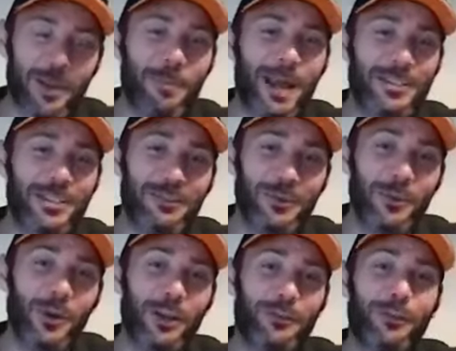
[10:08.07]
imagine if you
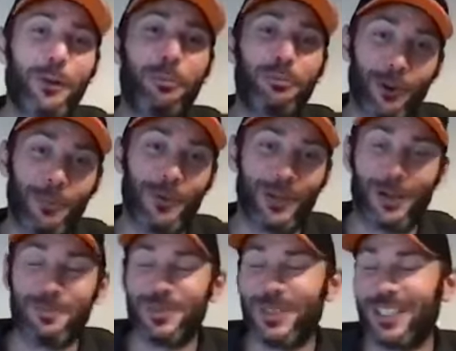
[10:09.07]
worked for a proper
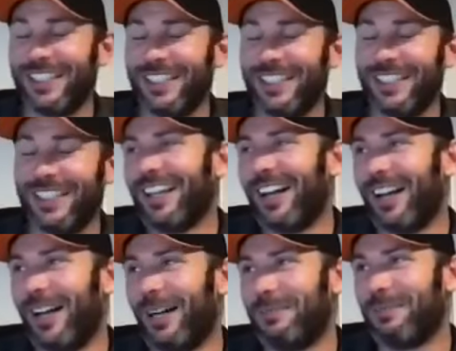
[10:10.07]
company,
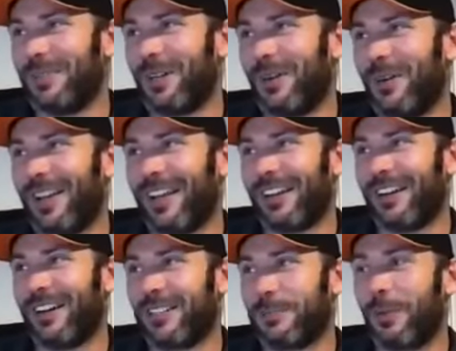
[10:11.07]
um, not one like
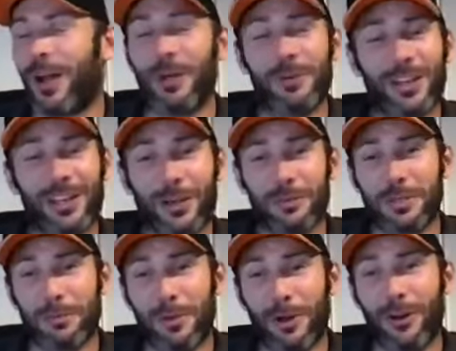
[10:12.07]
ours. But I'm going to go up
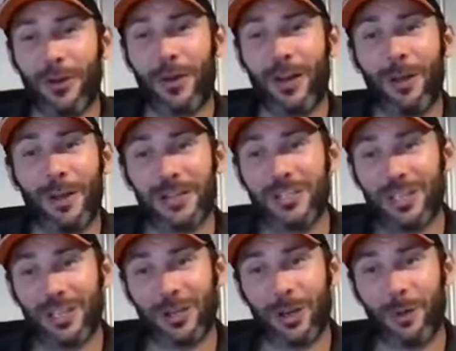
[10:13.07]
tomorrow and I'm actually
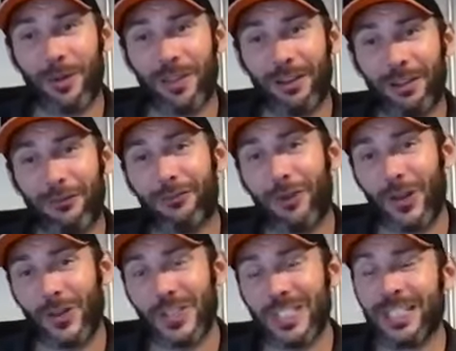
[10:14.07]
going to go up when they're at the
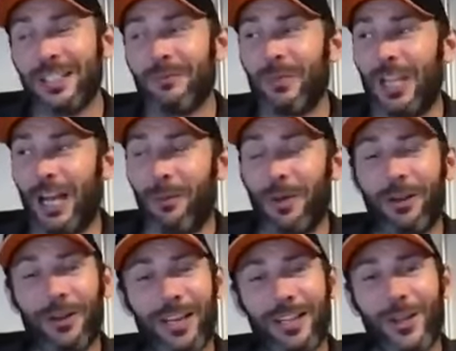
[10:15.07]
front. Um, and
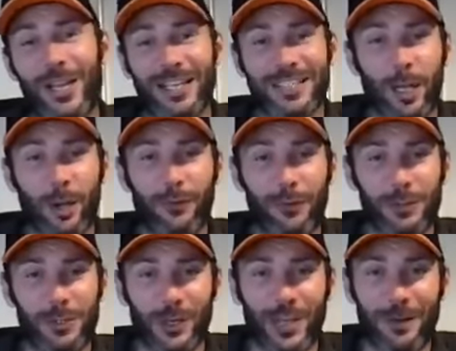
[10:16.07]
I'm going to go get a selfie with
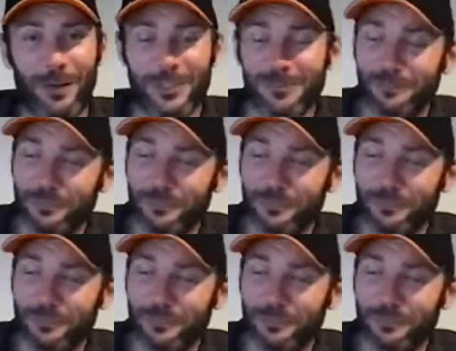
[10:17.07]
John Howard.